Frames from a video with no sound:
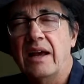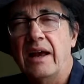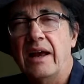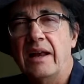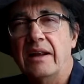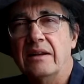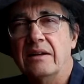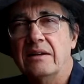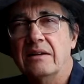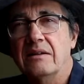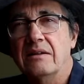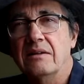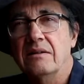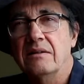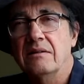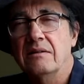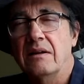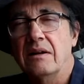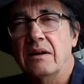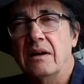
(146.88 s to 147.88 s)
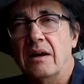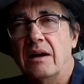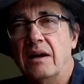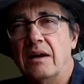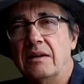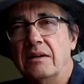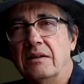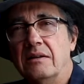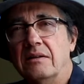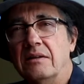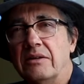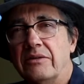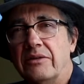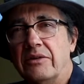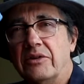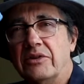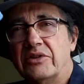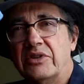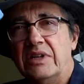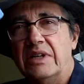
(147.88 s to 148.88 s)
and uh,
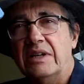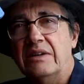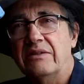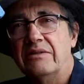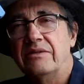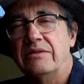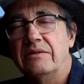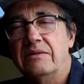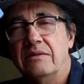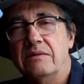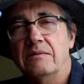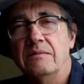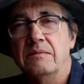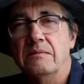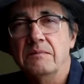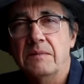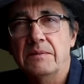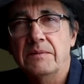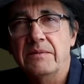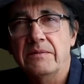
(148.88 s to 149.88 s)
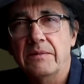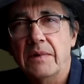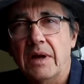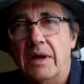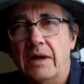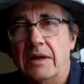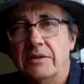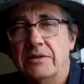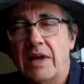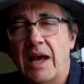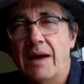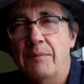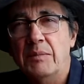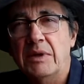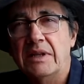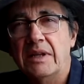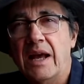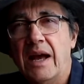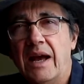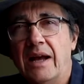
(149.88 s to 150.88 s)
diversity of uh,
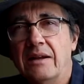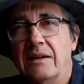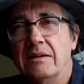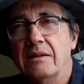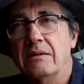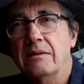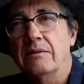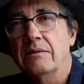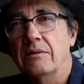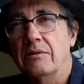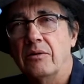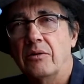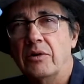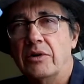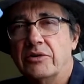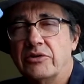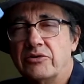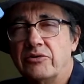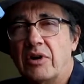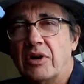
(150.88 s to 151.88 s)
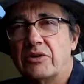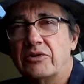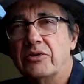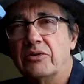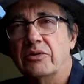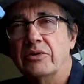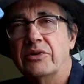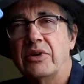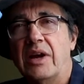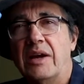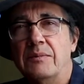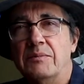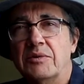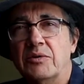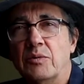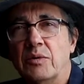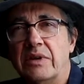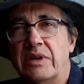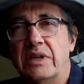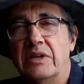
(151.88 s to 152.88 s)
habitat or structural
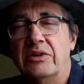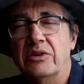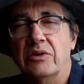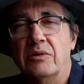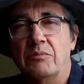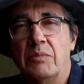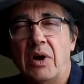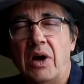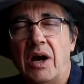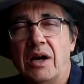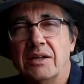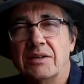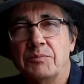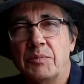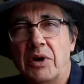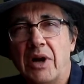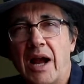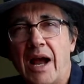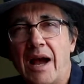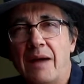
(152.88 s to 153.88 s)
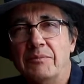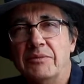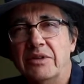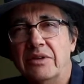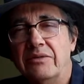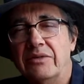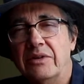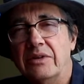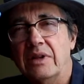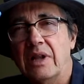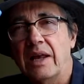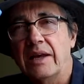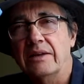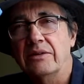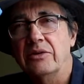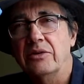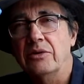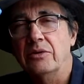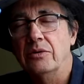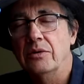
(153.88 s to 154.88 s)
types within your box perhaps if you'd
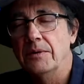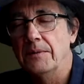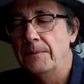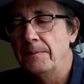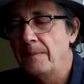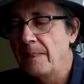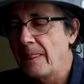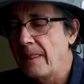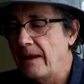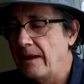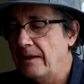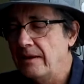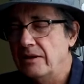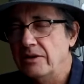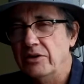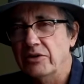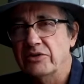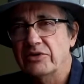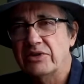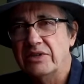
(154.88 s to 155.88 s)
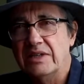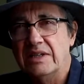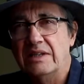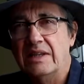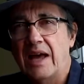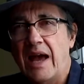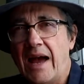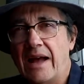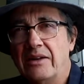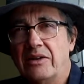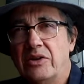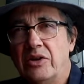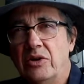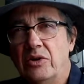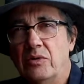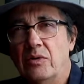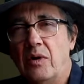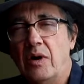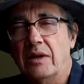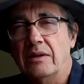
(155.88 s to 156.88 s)
like to. You'll see that
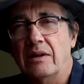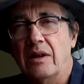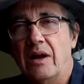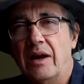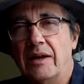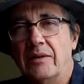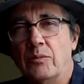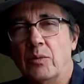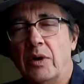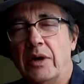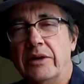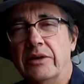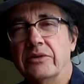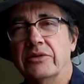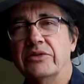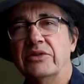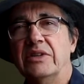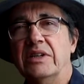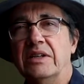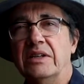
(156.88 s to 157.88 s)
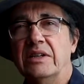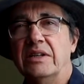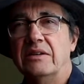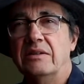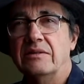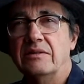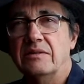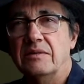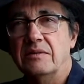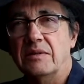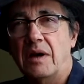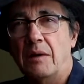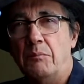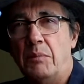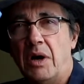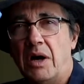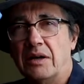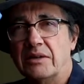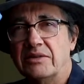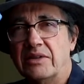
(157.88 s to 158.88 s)
too online where you'll see a
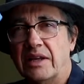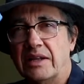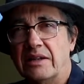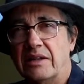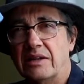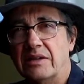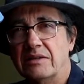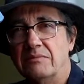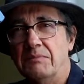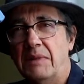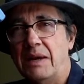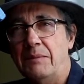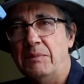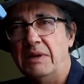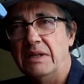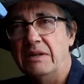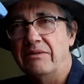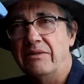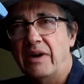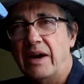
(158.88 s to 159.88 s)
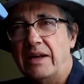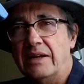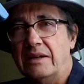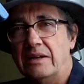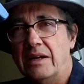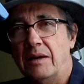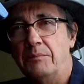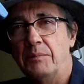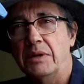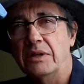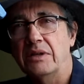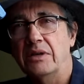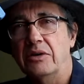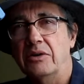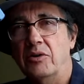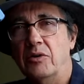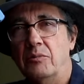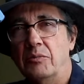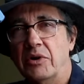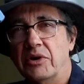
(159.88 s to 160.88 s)
box like this may be divided up into
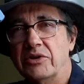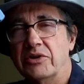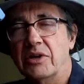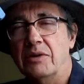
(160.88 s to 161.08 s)
numerous